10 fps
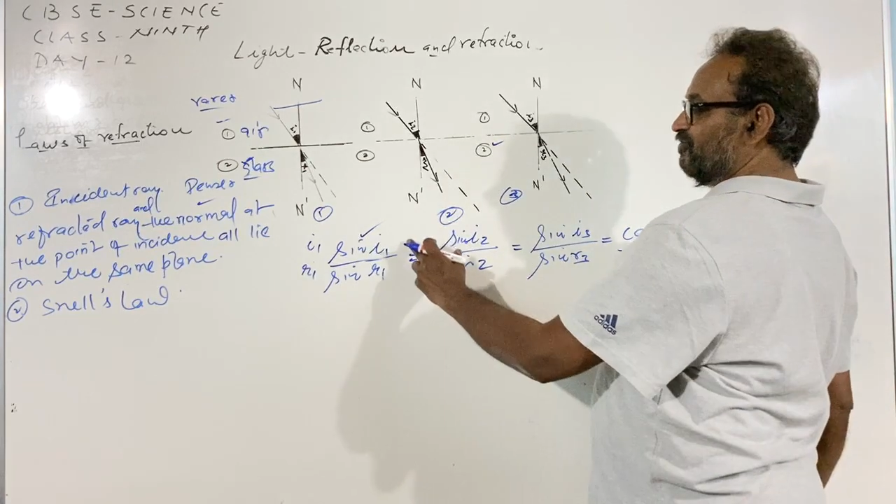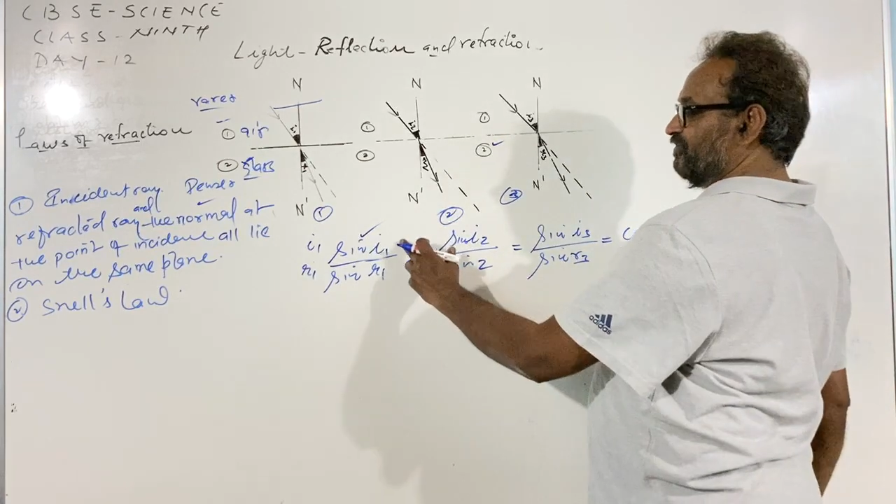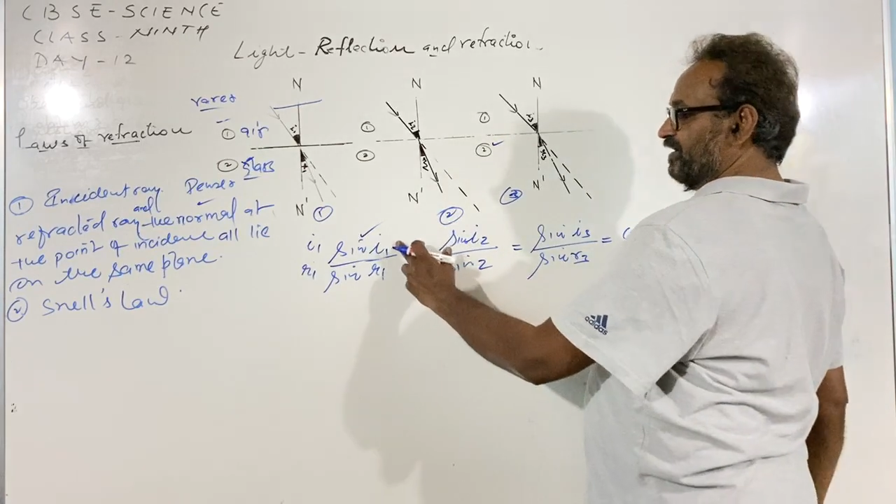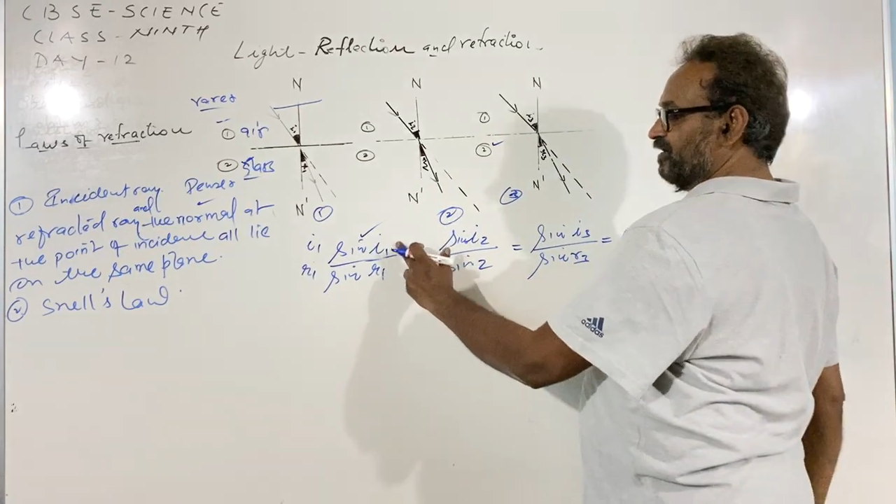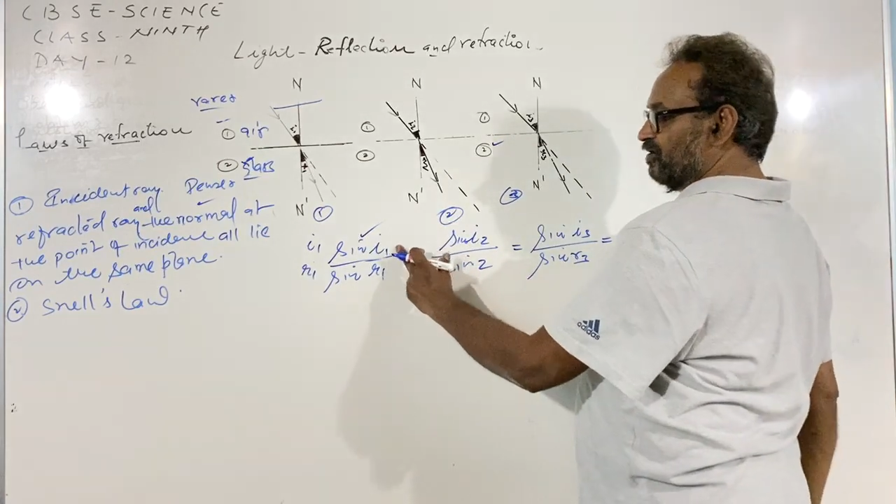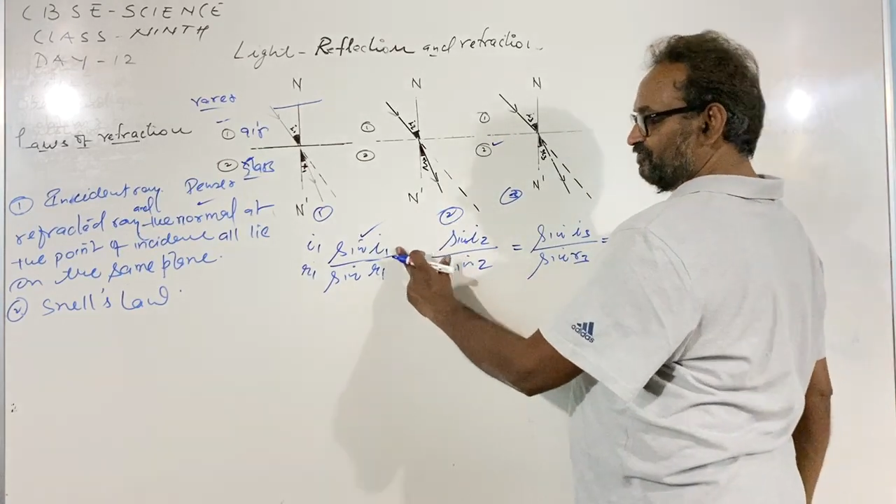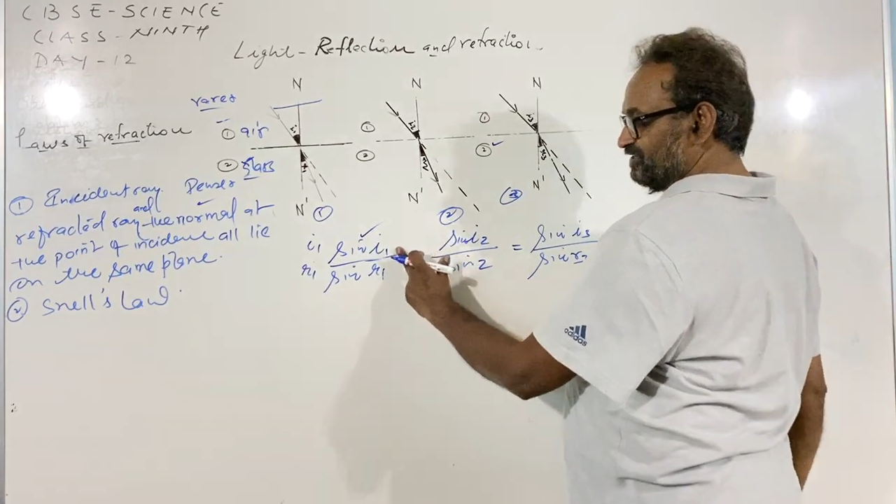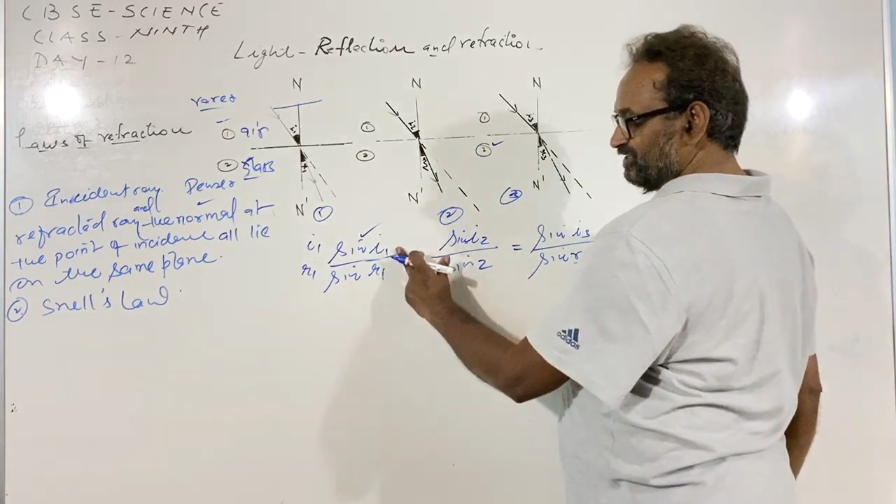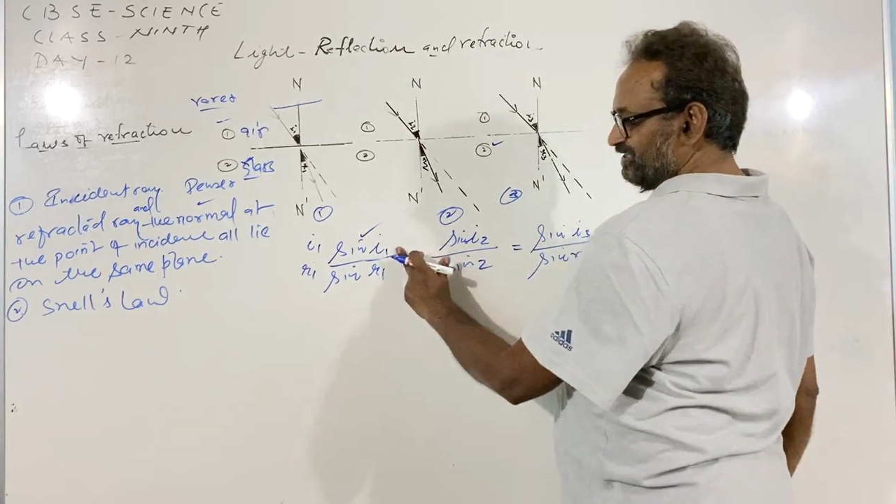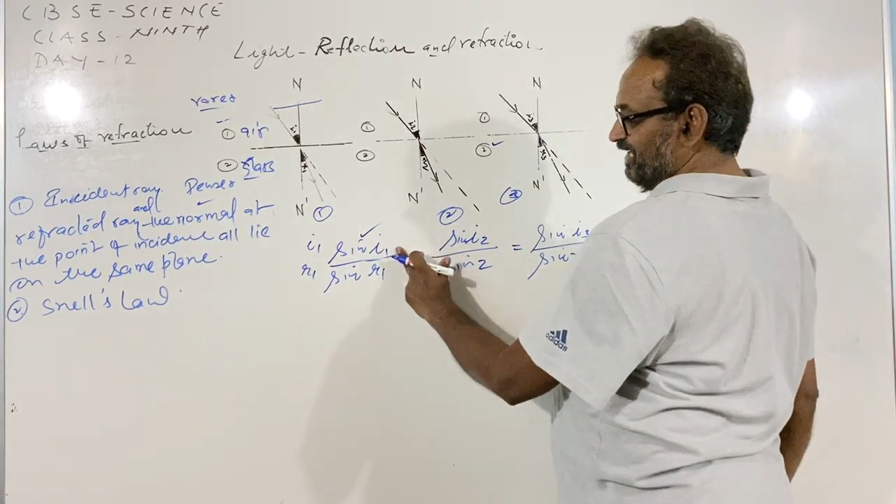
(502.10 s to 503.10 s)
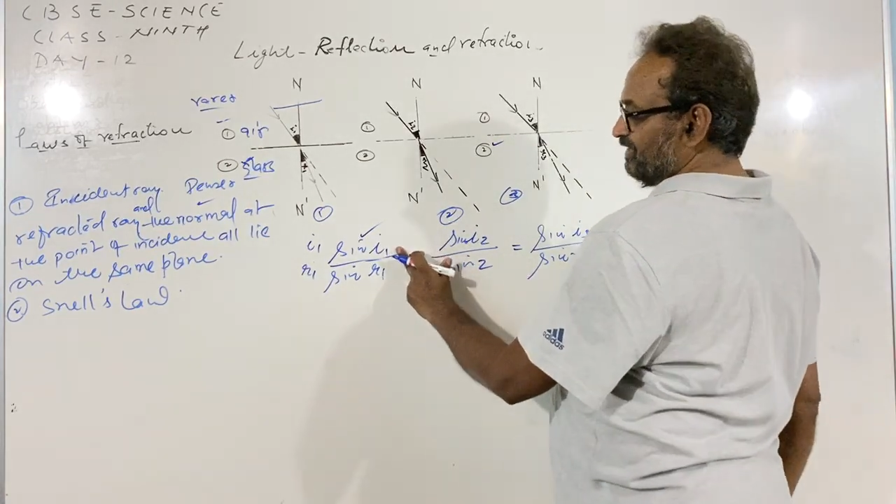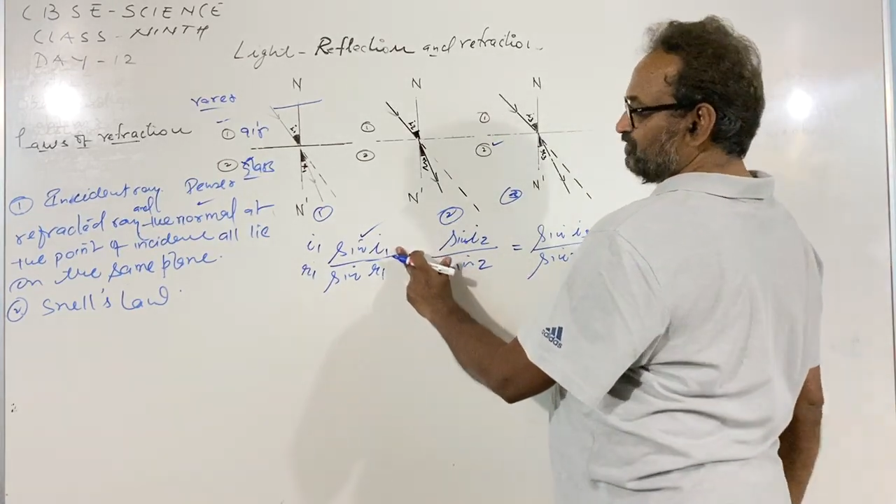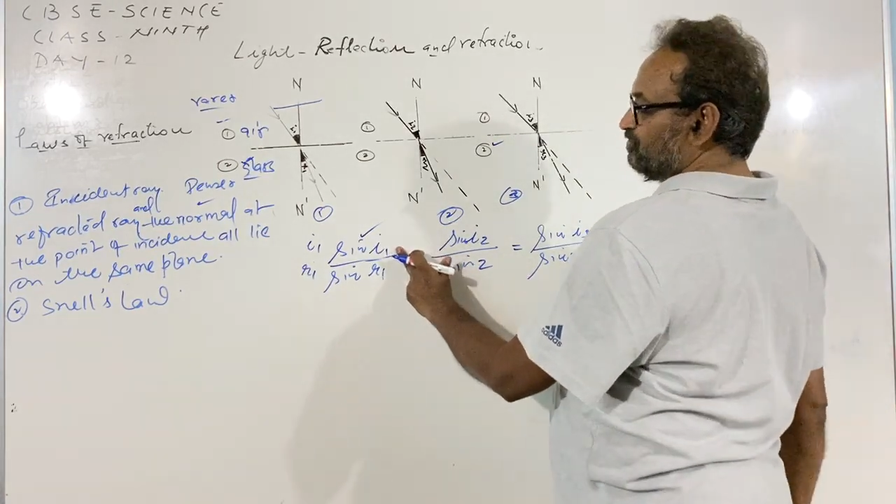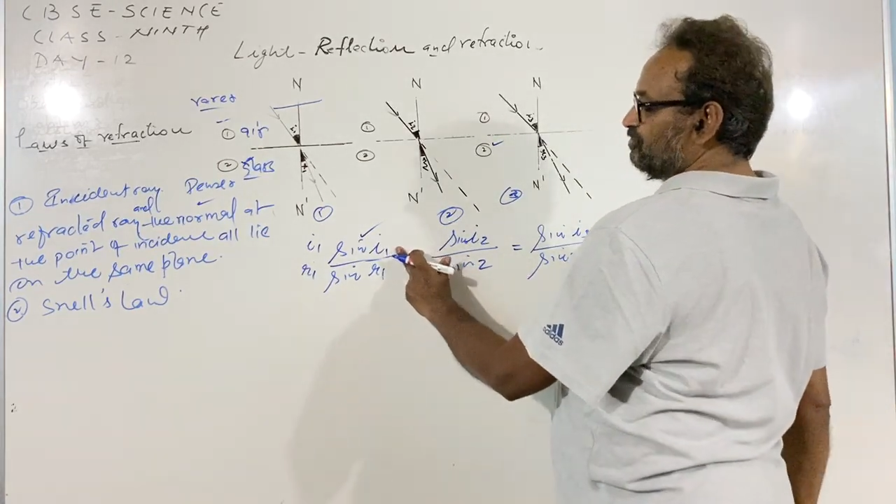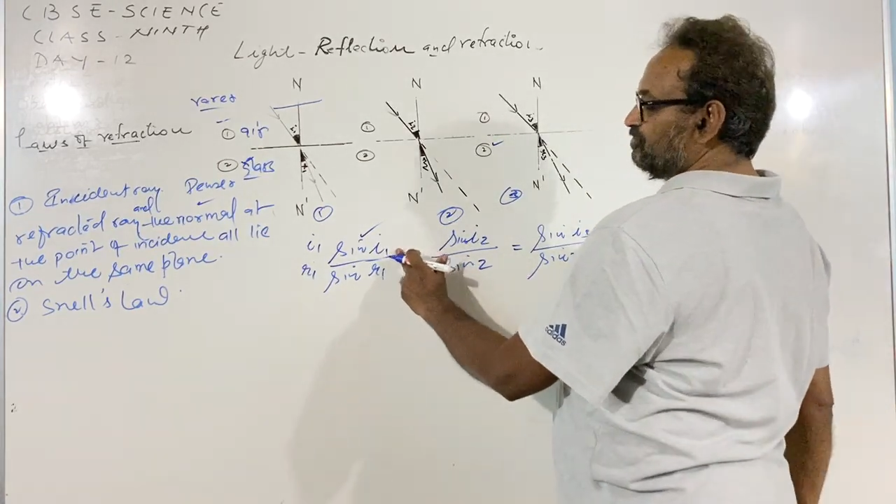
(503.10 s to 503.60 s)
of angle of
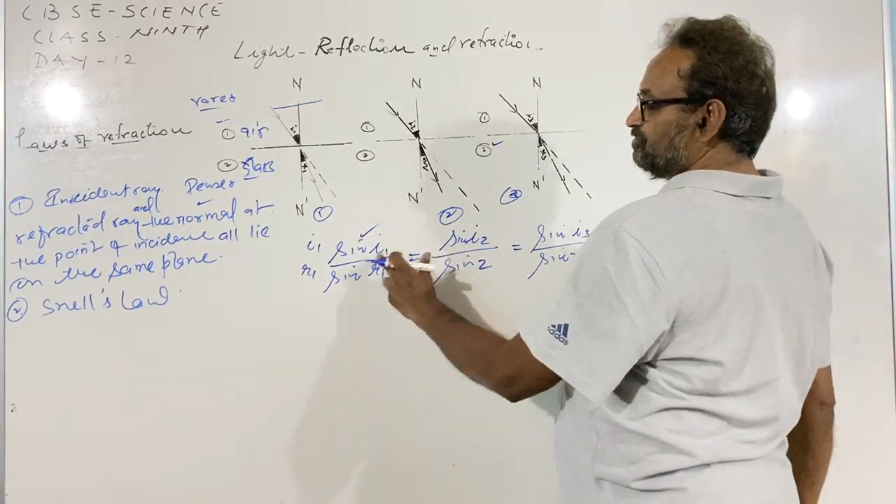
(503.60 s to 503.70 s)
incidence